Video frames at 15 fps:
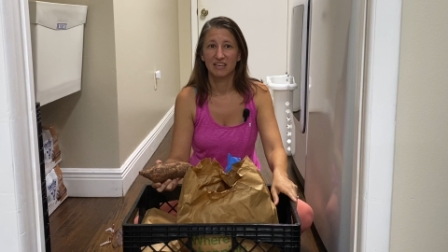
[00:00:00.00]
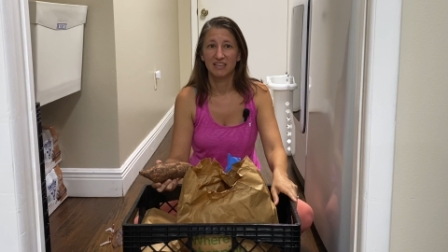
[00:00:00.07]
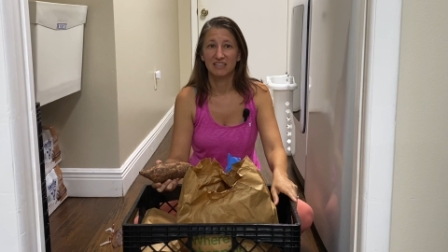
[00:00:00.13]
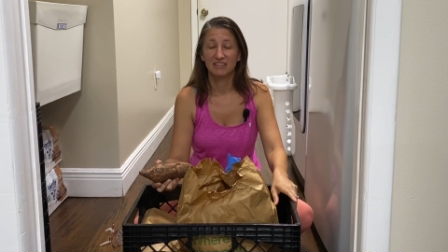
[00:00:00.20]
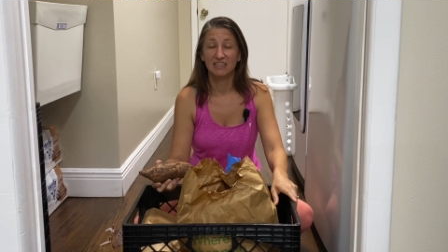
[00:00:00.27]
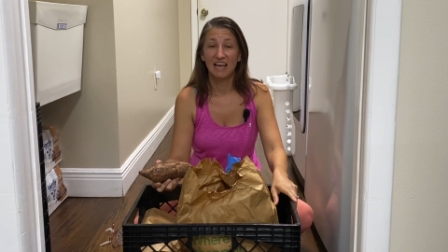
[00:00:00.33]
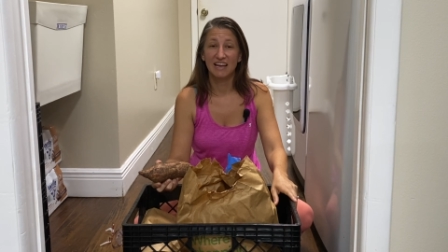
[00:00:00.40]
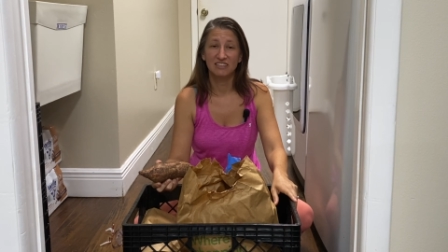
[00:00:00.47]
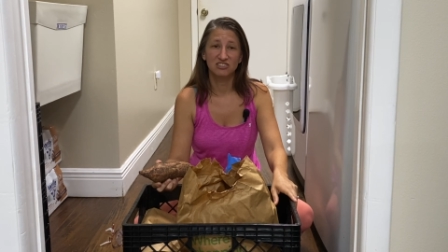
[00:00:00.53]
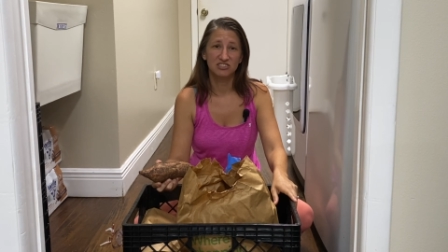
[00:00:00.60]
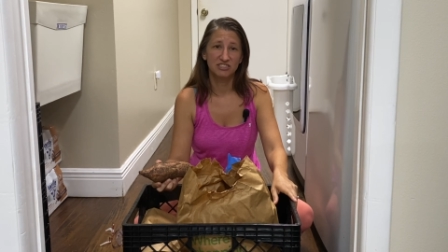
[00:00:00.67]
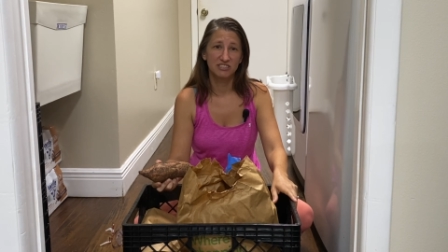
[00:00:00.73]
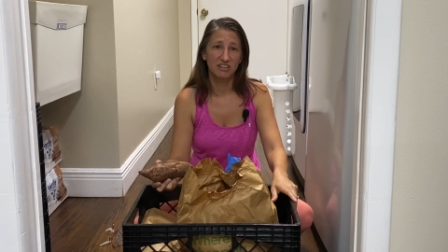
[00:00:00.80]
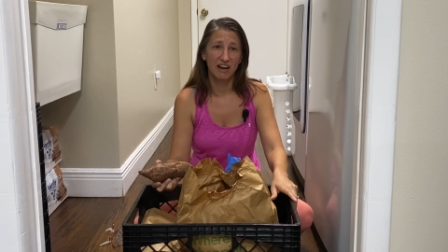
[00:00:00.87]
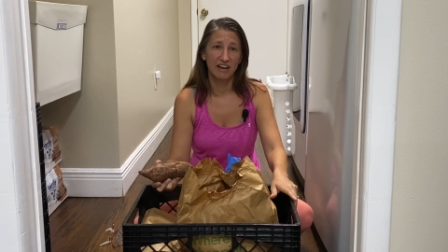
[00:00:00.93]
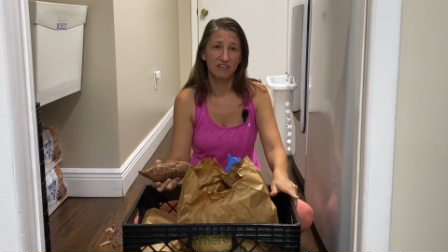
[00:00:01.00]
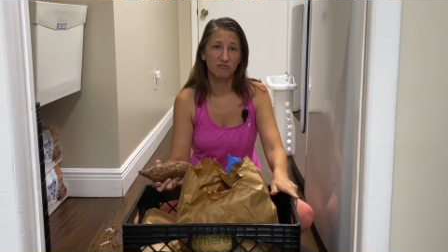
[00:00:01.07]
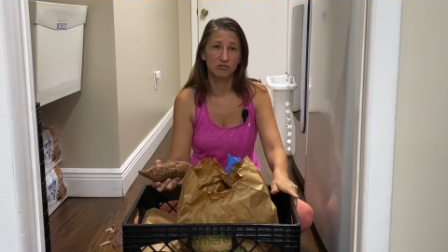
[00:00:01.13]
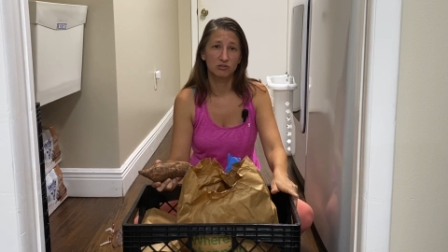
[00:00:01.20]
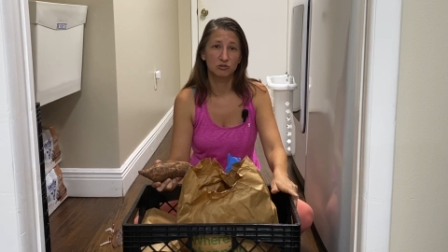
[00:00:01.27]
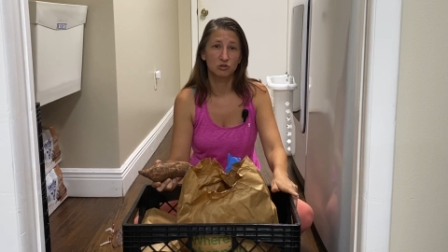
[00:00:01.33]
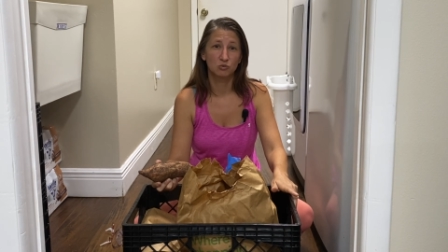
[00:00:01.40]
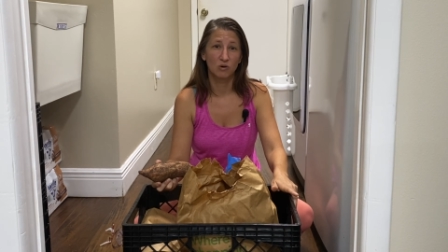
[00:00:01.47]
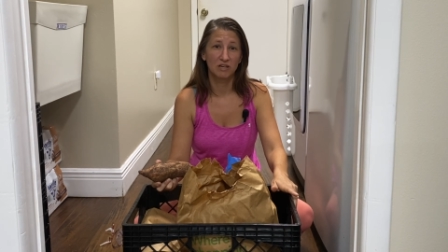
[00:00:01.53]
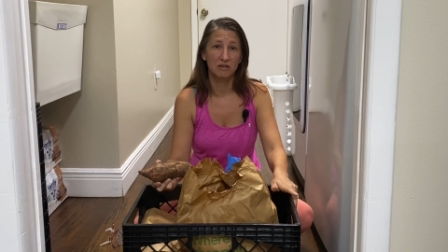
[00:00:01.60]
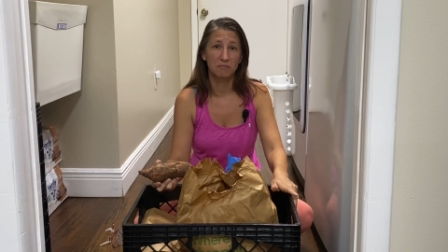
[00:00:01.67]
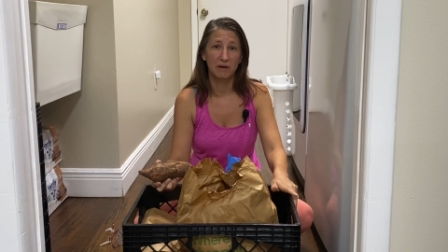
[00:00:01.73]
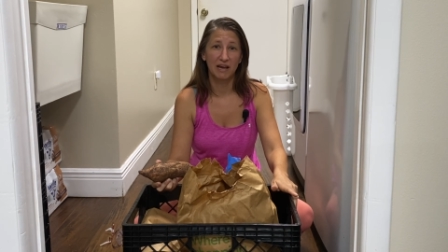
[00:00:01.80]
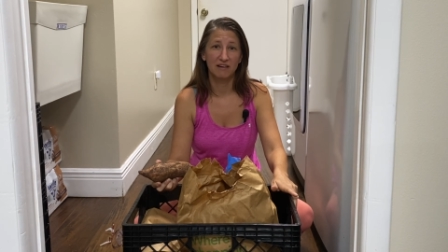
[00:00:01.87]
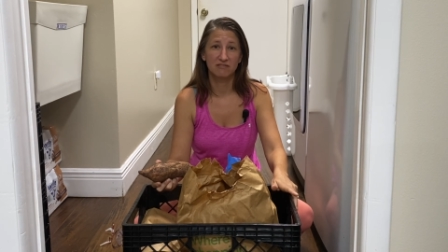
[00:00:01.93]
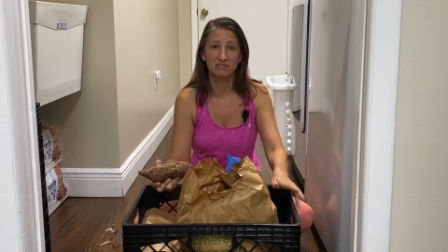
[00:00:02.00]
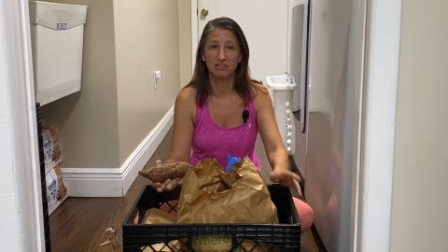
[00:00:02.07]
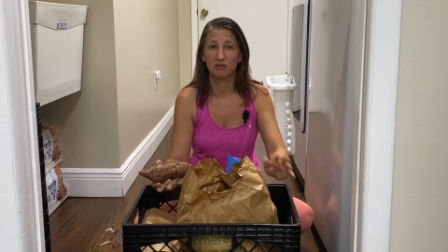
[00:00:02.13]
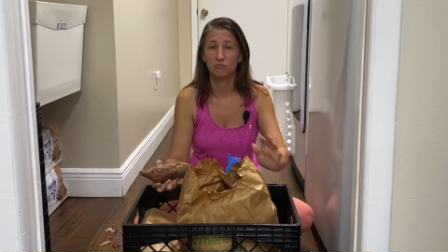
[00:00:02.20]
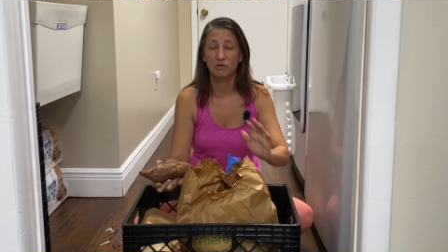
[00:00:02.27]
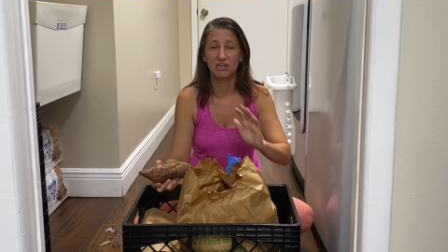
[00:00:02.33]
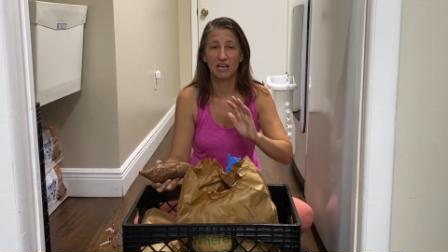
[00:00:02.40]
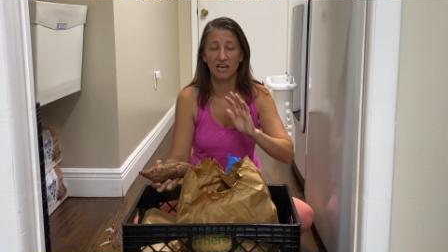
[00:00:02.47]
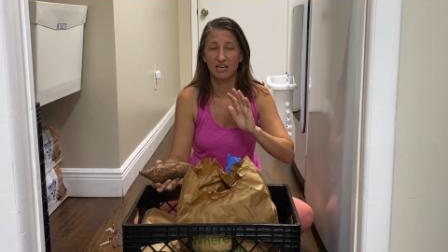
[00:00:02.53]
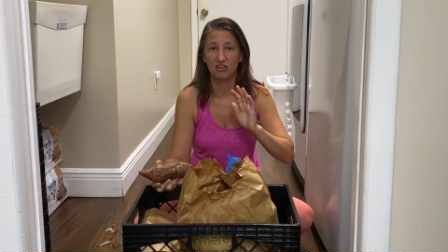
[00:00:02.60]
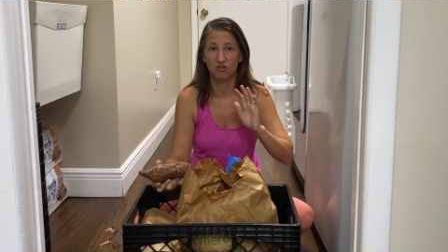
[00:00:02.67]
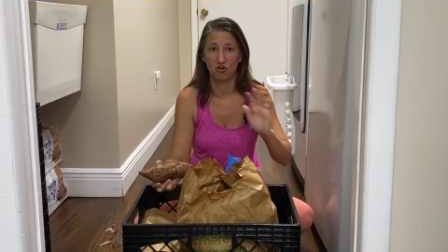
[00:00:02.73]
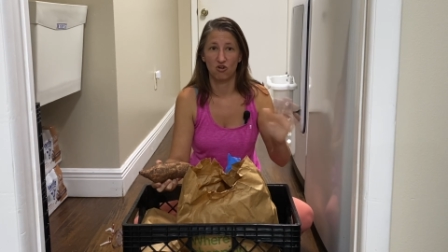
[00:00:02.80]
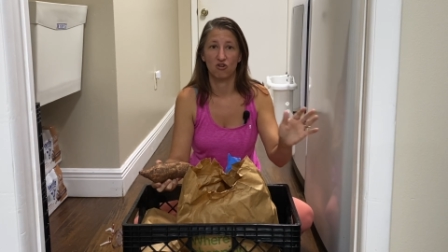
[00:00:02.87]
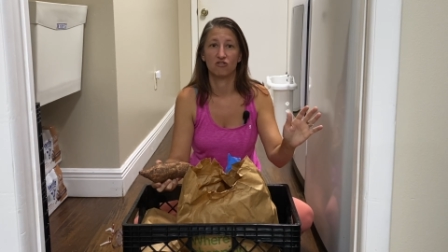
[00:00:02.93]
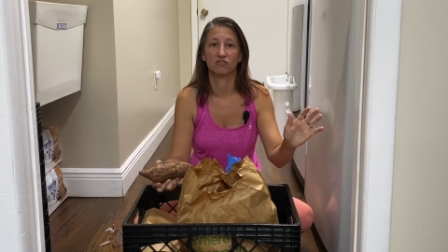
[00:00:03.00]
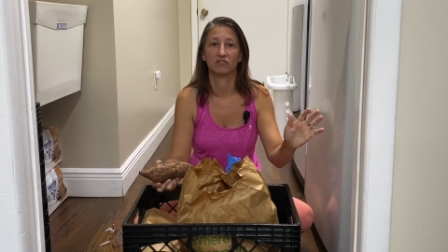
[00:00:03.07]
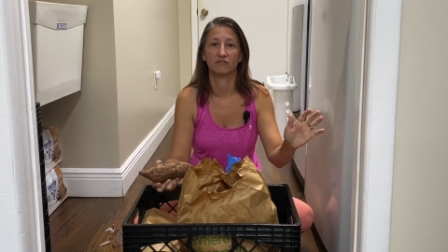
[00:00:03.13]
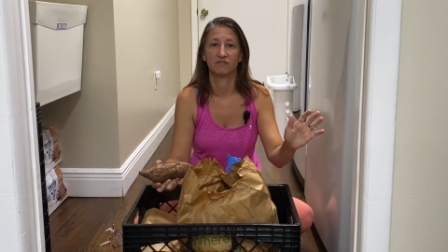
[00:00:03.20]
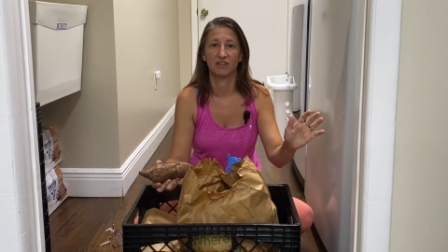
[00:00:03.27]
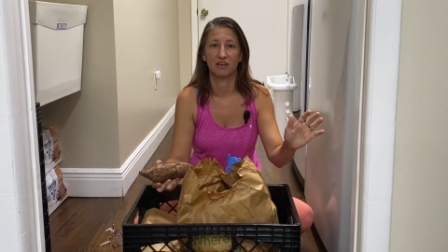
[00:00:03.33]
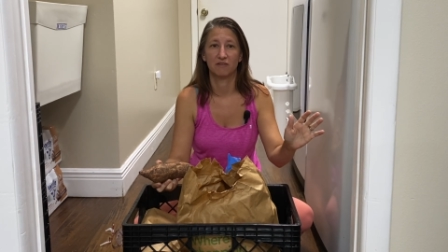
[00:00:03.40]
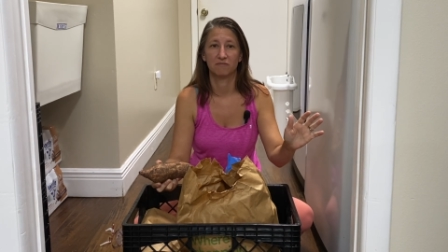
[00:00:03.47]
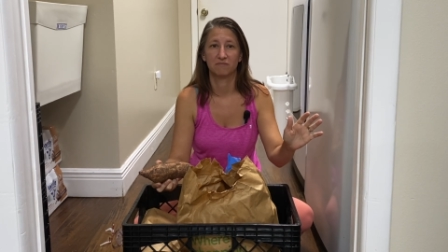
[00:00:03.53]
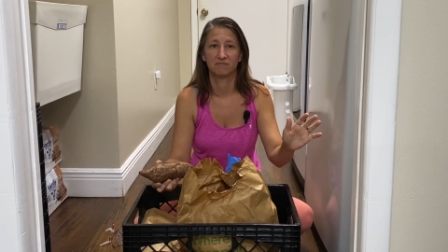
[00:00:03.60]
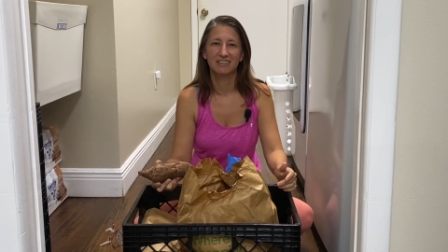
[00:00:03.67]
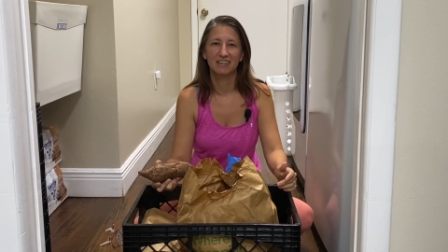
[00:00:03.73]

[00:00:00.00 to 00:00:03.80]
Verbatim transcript: Last year I grew 20 pounds and we ate all of them.